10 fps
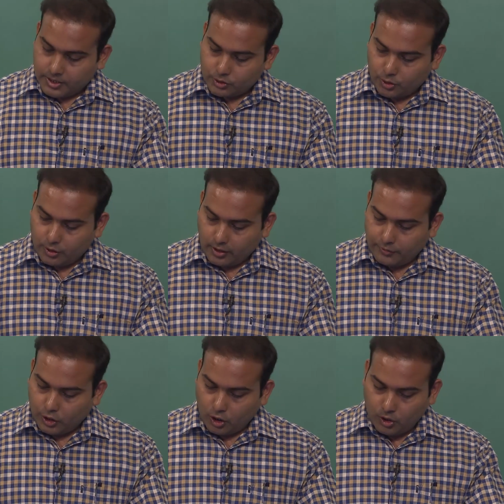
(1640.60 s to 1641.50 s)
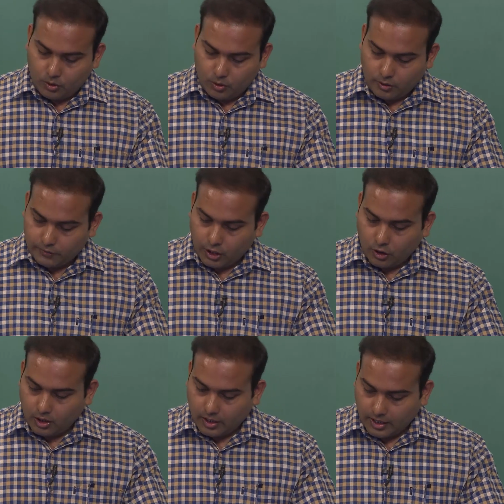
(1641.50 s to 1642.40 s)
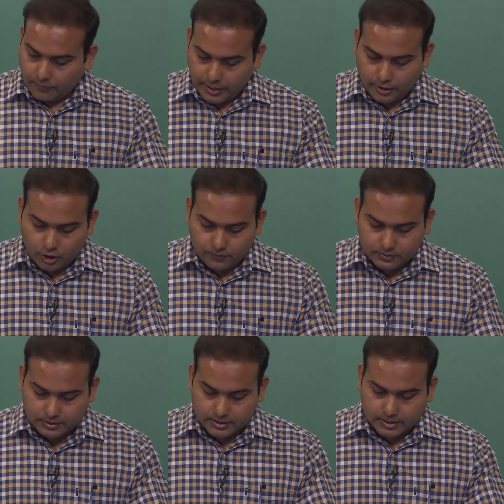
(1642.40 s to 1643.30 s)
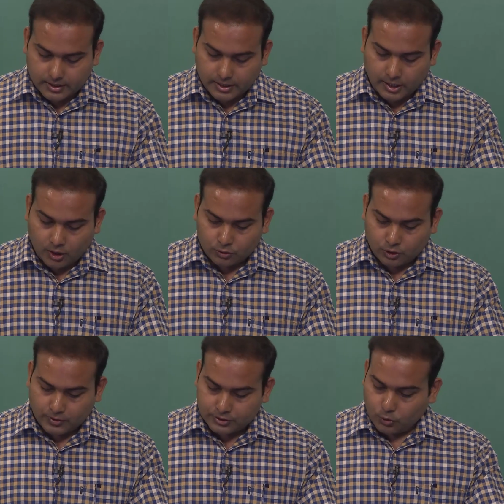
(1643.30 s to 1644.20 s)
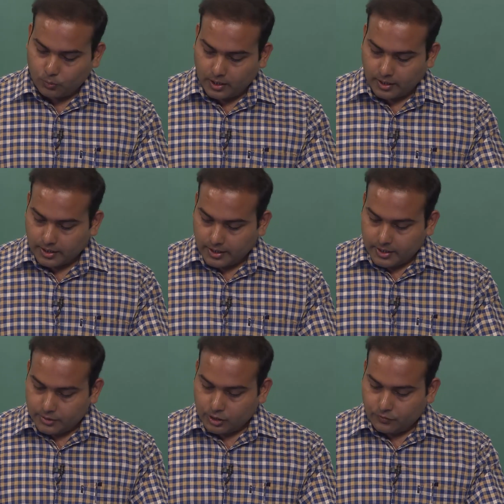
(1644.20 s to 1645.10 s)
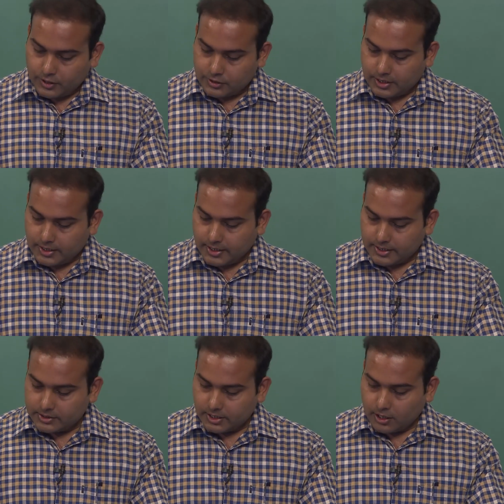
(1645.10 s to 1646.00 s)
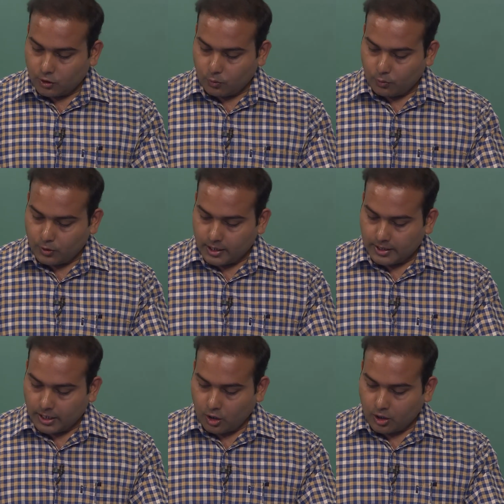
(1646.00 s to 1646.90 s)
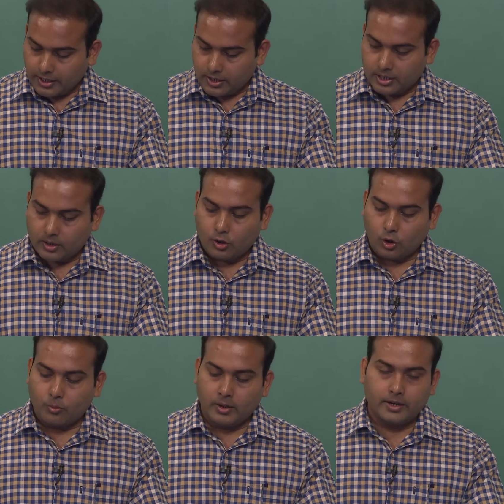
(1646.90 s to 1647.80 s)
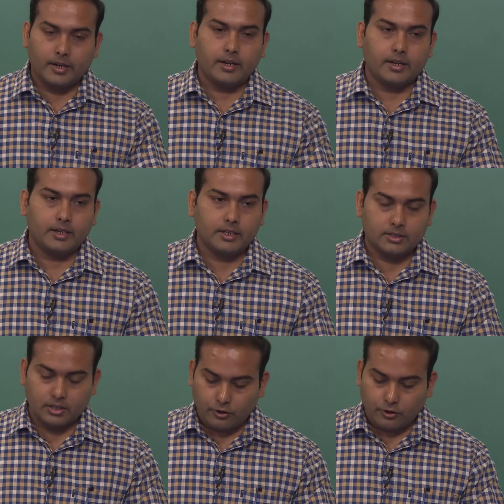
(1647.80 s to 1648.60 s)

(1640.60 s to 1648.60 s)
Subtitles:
So, we all know, we all are aware of the Leonardo da Vinci work. So, in which he has worked a lot and documented his